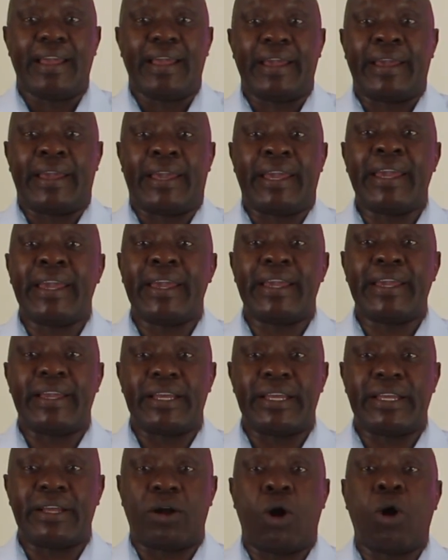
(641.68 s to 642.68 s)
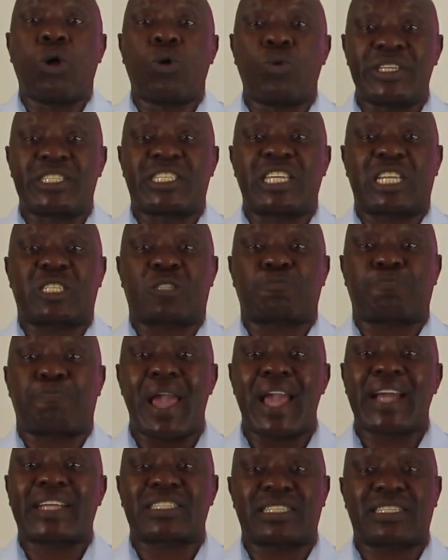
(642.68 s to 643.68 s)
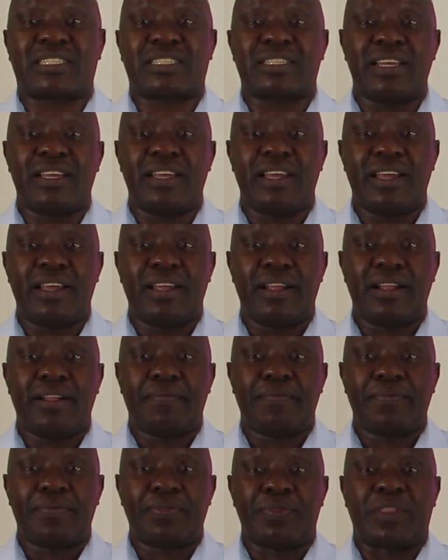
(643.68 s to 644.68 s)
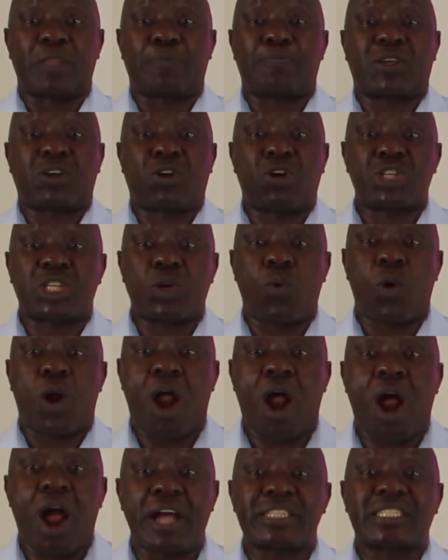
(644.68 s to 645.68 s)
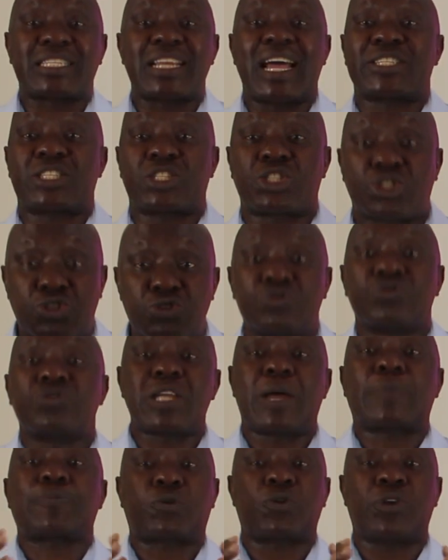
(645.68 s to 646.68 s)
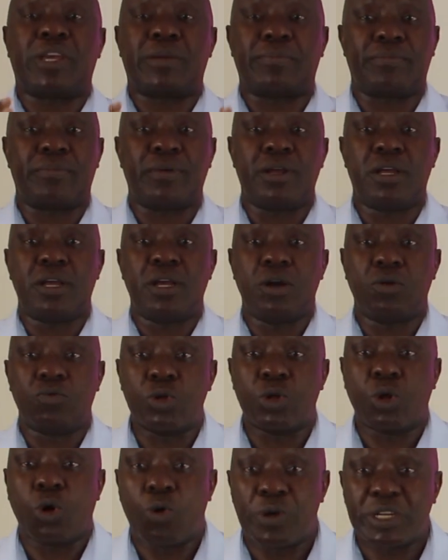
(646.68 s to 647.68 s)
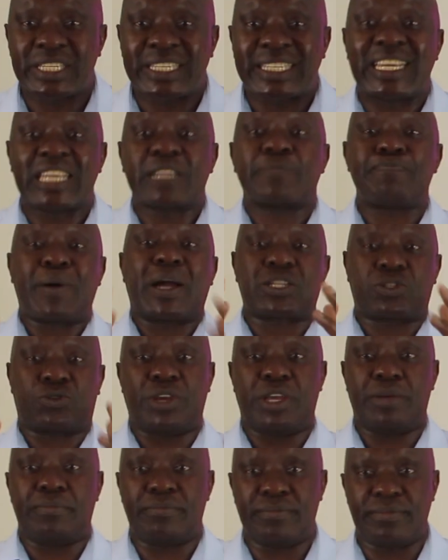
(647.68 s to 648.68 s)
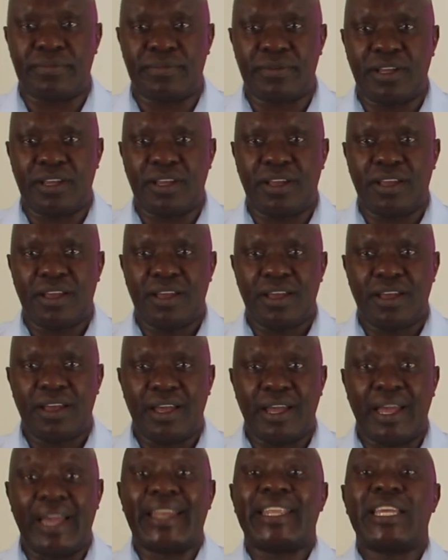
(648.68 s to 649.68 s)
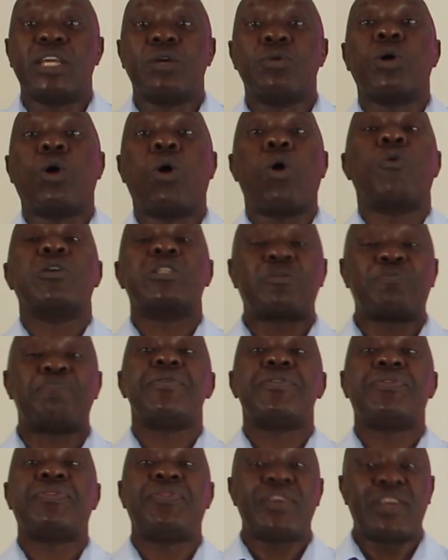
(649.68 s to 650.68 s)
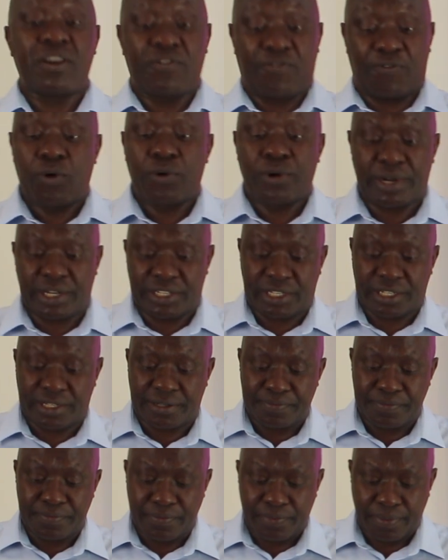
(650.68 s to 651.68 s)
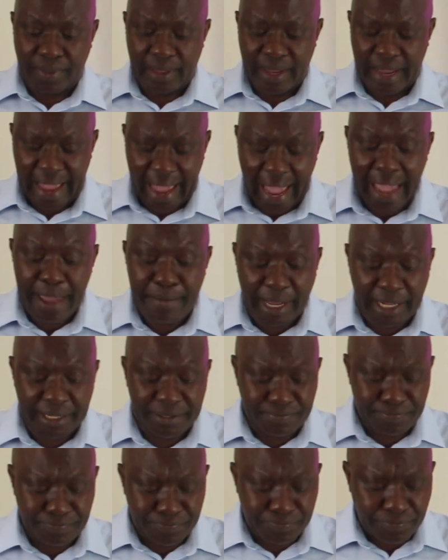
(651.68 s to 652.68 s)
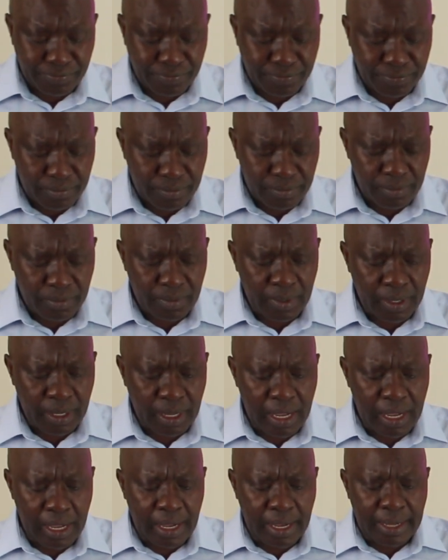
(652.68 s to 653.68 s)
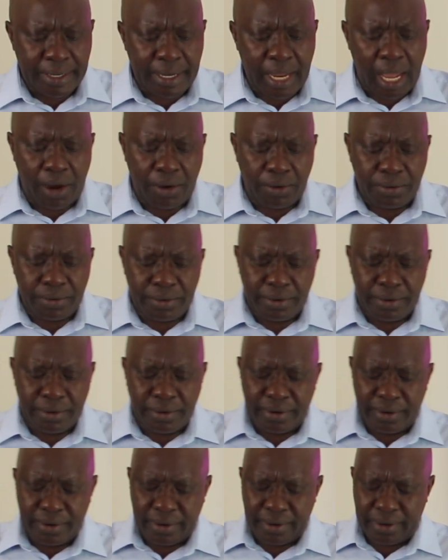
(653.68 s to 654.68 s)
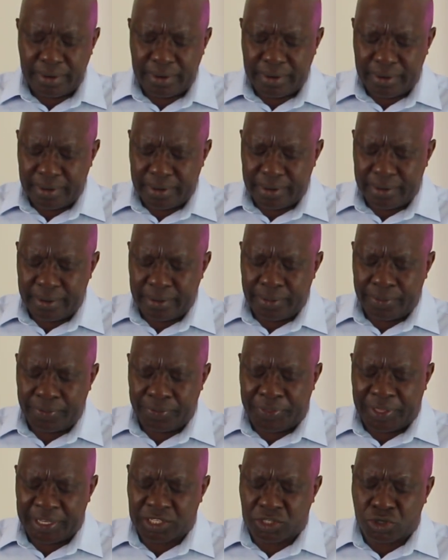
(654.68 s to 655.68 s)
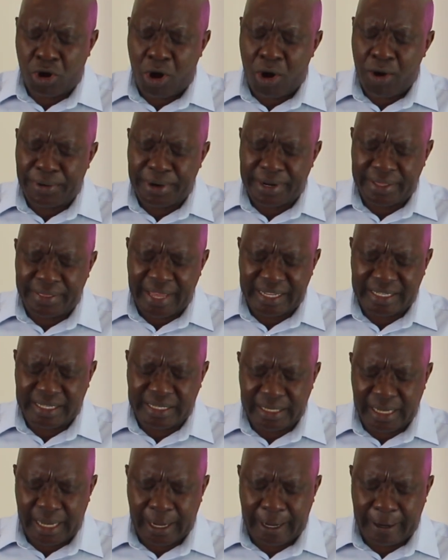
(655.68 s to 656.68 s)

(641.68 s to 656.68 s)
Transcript: he always expects that because our hearts are tuned up to him, we'll always get back to him. And he will always be there for us. Amen. Now, the story that